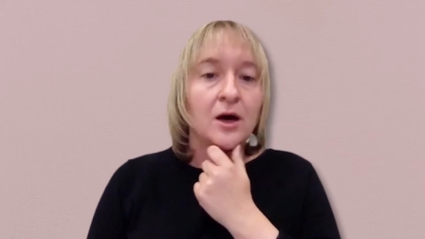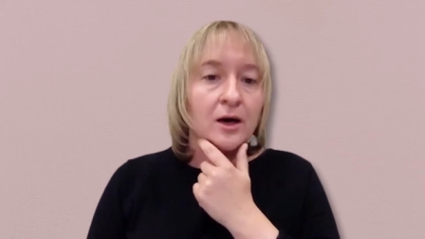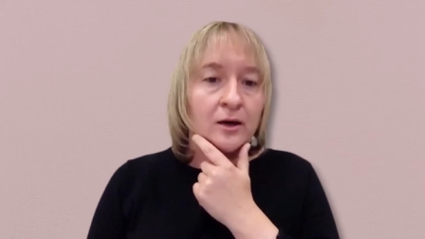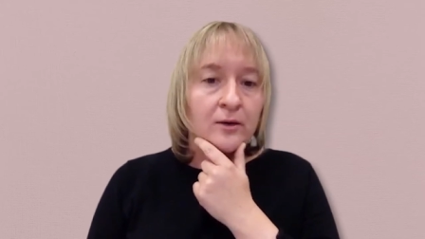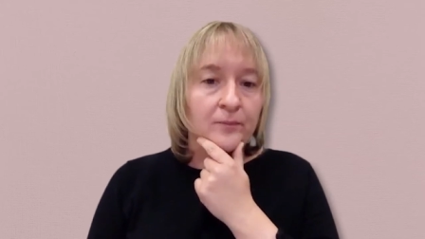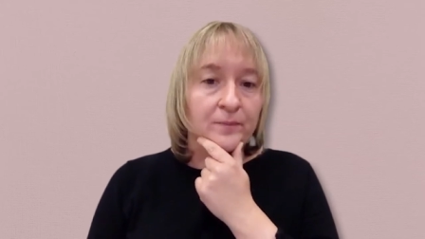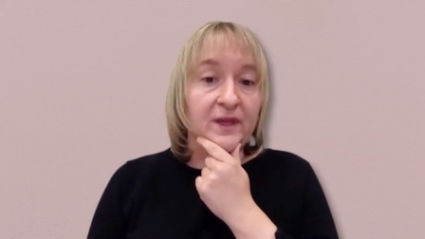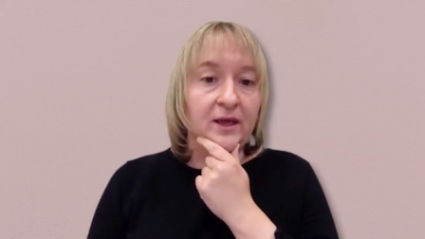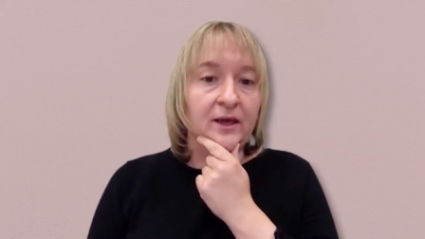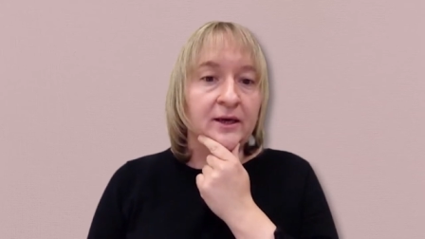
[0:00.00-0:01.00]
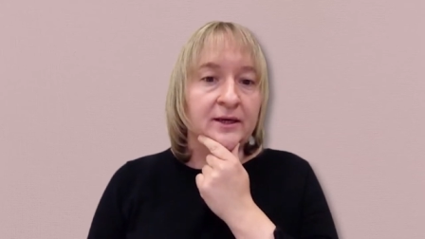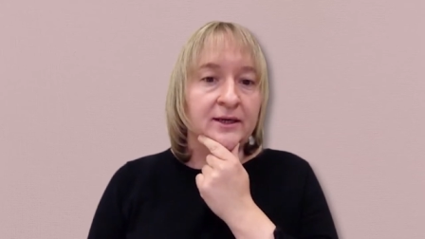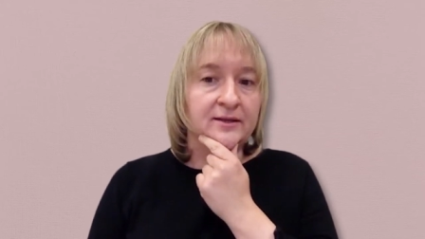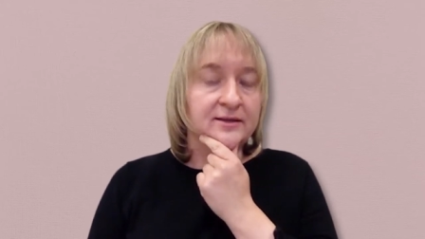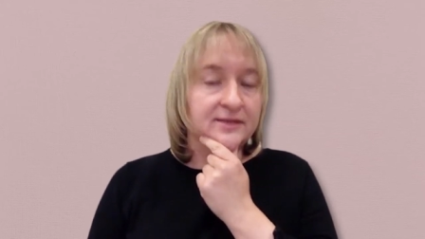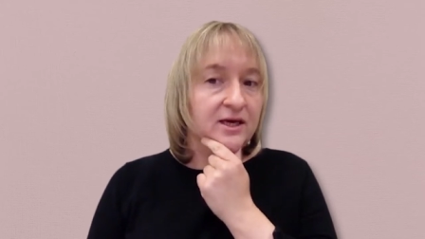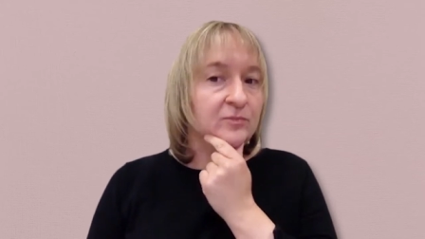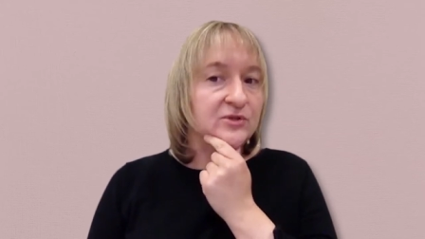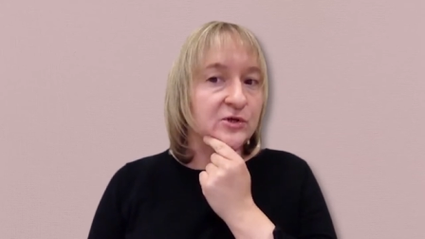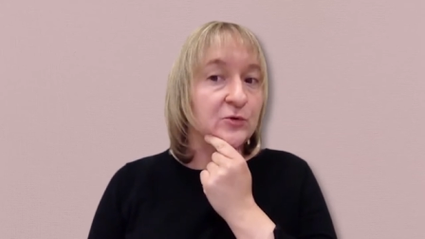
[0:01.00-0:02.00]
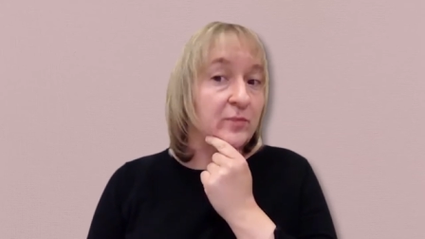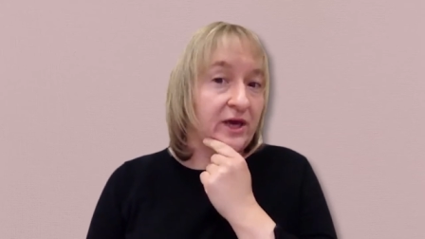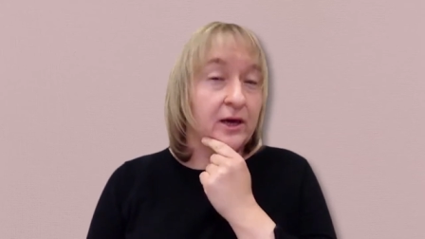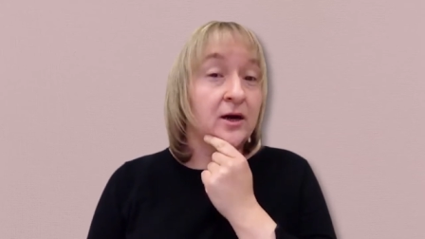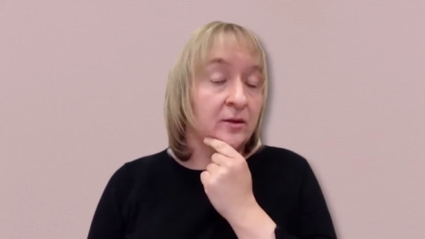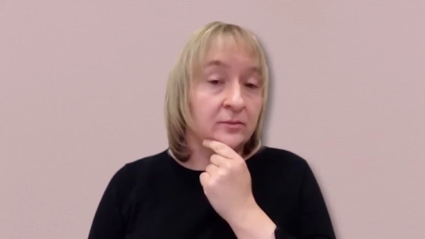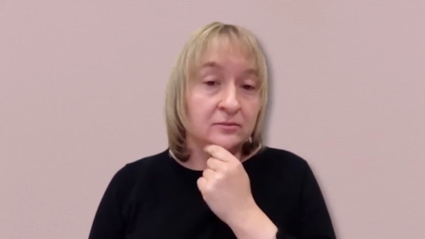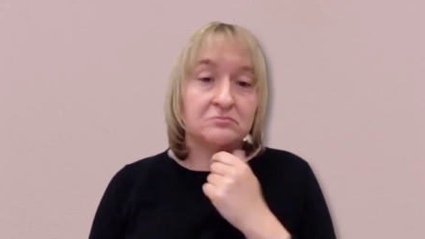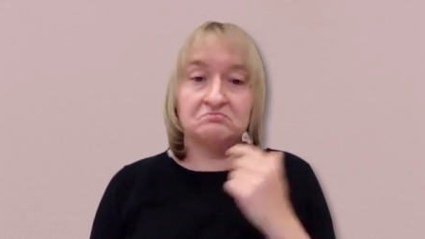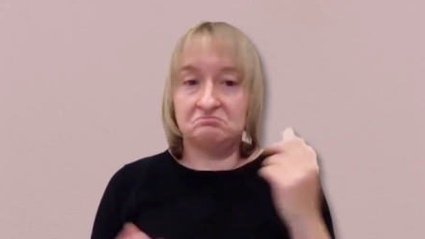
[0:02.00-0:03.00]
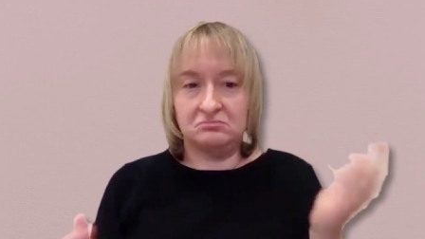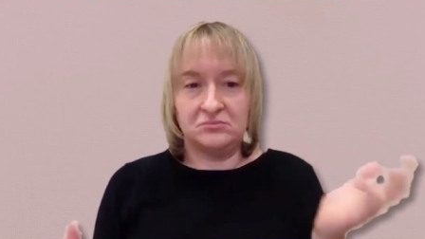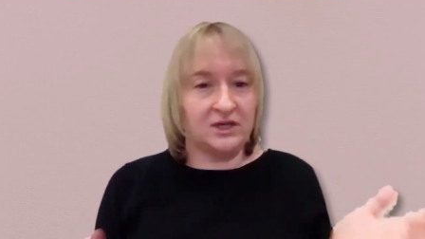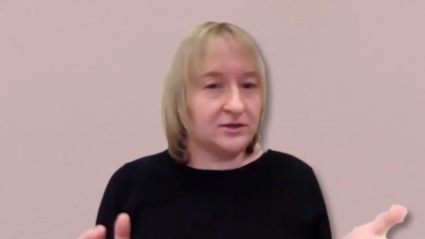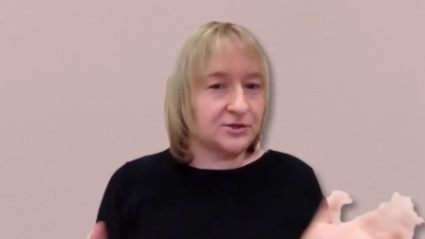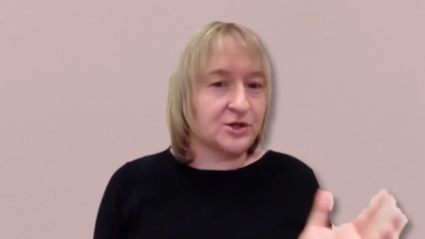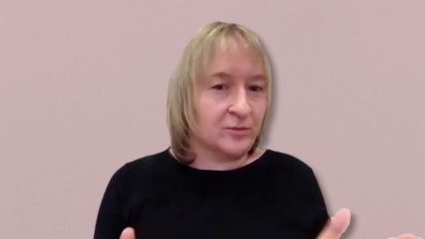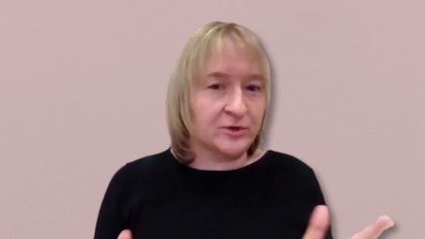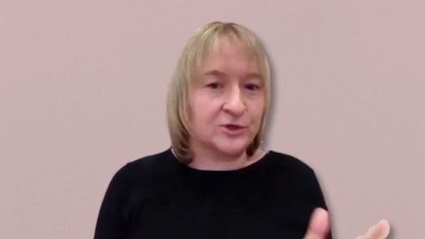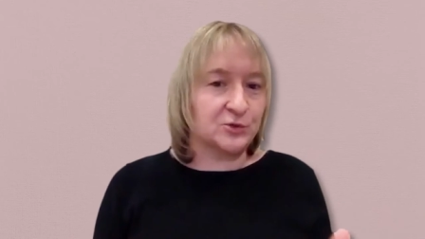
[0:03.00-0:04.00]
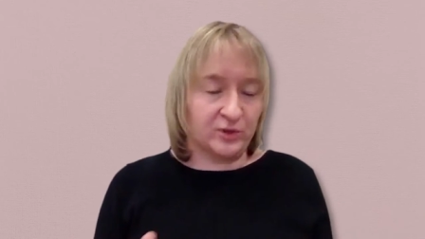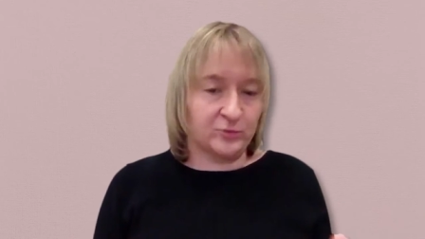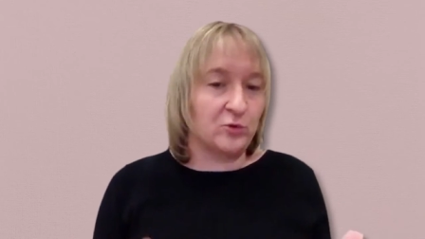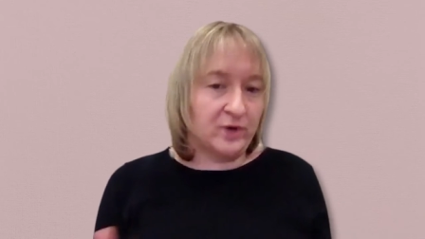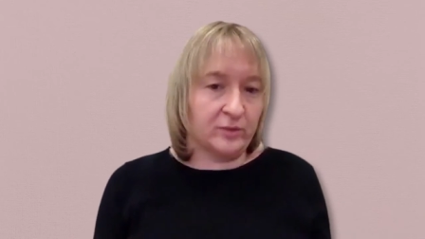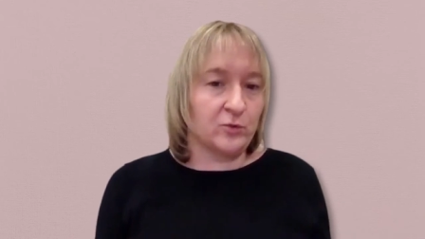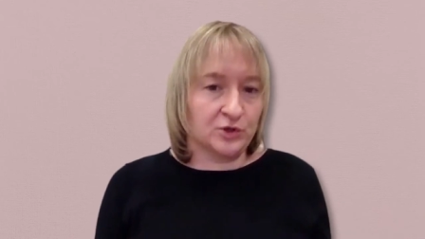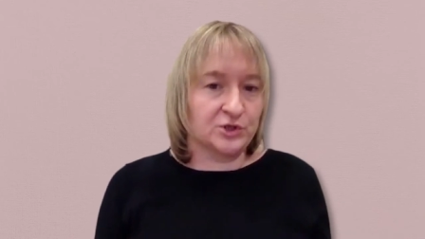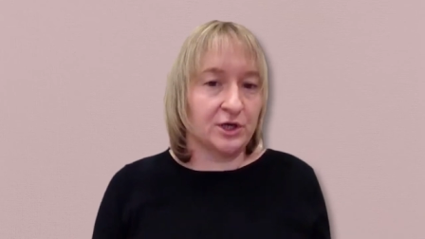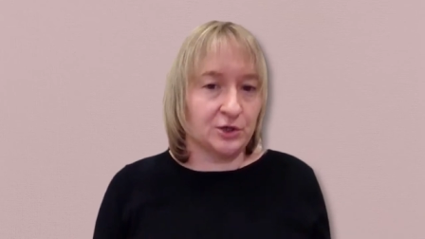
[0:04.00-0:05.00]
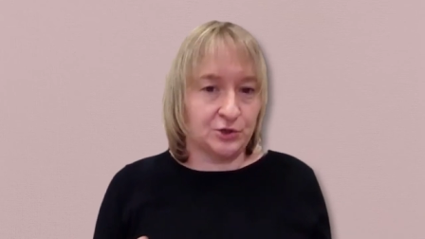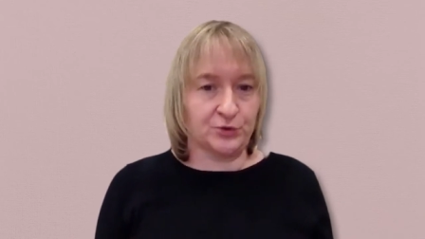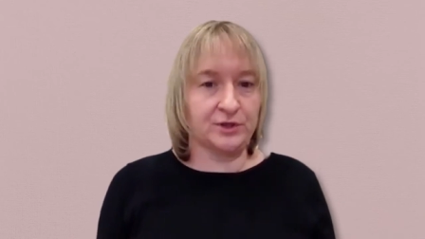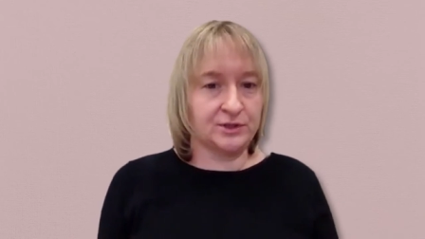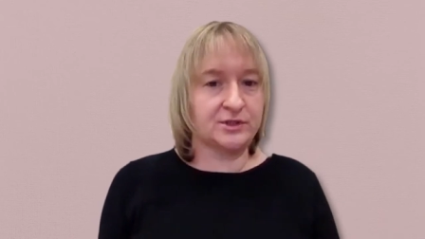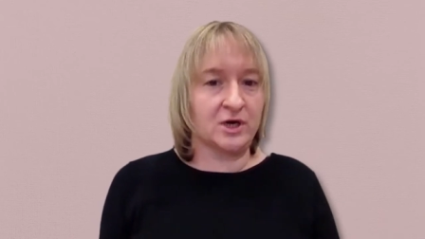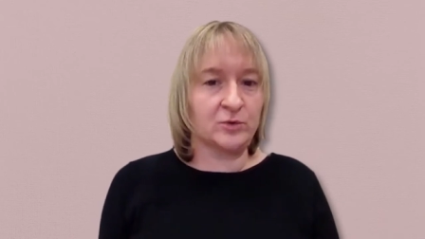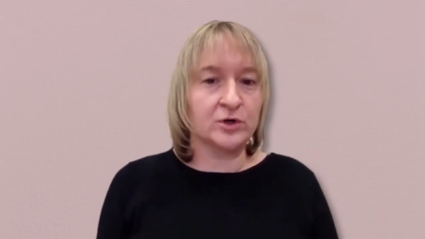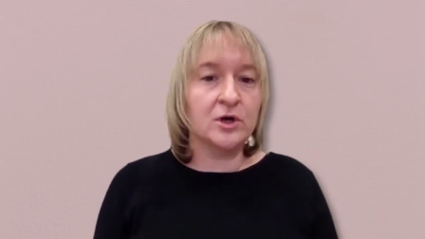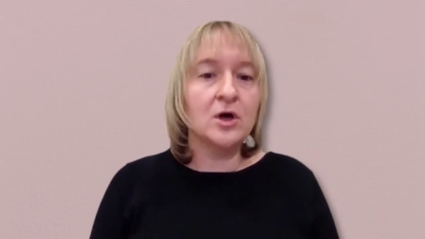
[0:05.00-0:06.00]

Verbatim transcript: Um, and this episode may come in the summer, so people may be watching it during the summer.